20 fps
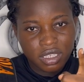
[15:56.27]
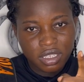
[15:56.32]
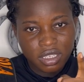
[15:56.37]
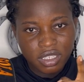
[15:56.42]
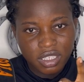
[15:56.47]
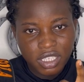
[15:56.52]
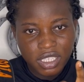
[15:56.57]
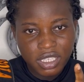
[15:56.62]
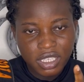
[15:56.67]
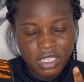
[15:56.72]

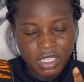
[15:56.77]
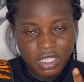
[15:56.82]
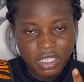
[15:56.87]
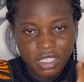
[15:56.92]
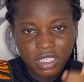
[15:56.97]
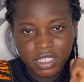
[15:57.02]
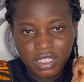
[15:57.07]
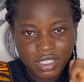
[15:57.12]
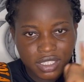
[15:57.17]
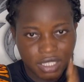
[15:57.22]
the
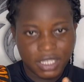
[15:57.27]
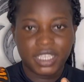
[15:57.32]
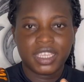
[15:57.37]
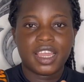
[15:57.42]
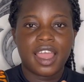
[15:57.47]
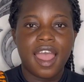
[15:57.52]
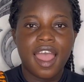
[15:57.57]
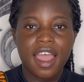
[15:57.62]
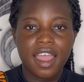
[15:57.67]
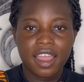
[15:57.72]

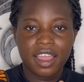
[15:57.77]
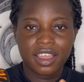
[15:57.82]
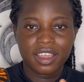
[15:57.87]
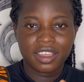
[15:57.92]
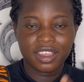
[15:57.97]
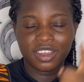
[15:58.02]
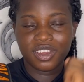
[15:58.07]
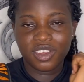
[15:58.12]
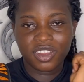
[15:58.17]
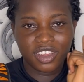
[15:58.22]
singer,
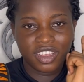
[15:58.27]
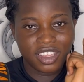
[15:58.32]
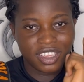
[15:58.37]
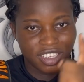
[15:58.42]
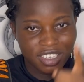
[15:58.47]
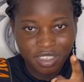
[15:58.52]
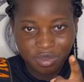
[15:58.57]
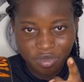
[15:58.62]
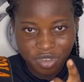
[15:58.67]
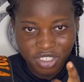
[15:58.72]

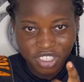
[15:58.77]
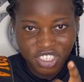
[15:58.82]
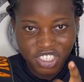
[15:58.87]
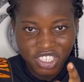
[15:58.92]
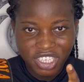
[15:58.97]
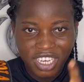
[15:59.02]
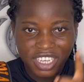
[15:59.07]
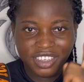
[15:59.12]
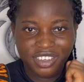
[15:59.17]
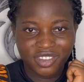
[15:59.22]
the
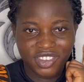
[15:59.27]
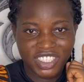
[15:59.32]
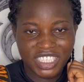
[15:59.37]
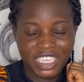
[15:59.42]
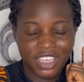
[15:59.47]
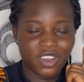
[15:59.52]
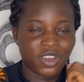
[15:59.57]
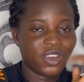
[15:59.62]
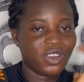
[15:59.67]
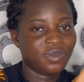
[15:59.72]
musician.
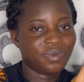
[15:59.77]
So,